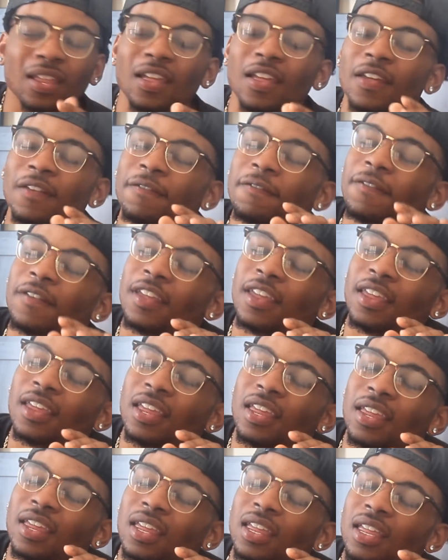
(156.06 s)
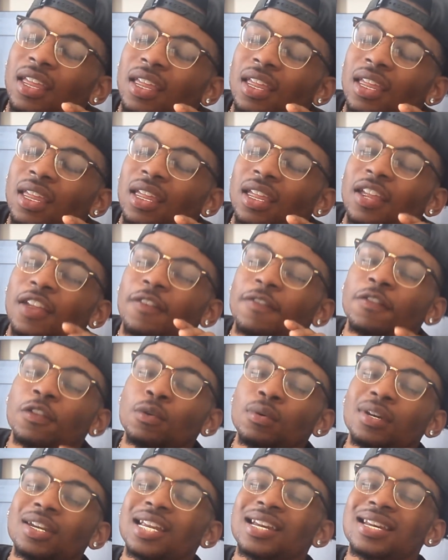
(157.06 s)
if
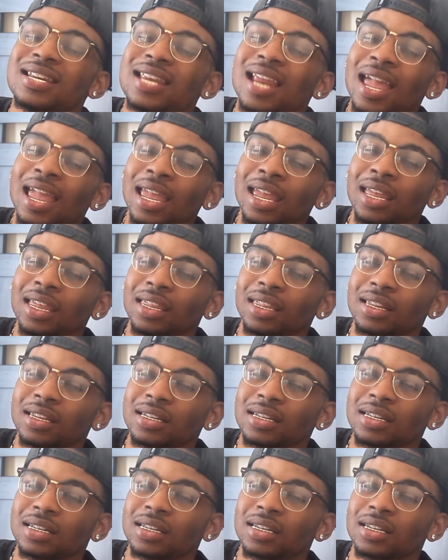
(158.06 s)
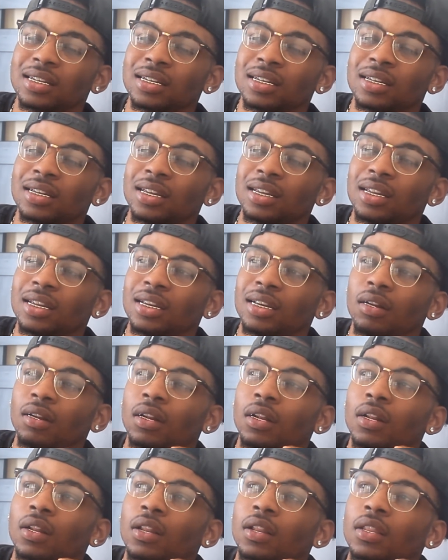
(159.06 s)
you can dance,
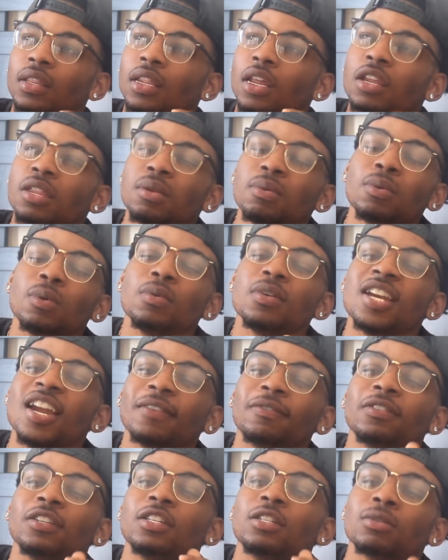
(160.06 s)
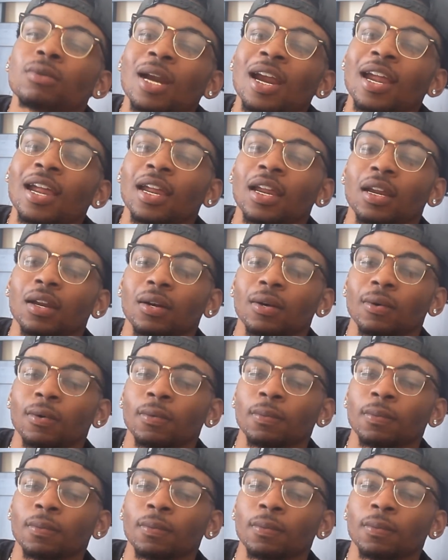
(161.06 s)
then you will never drown.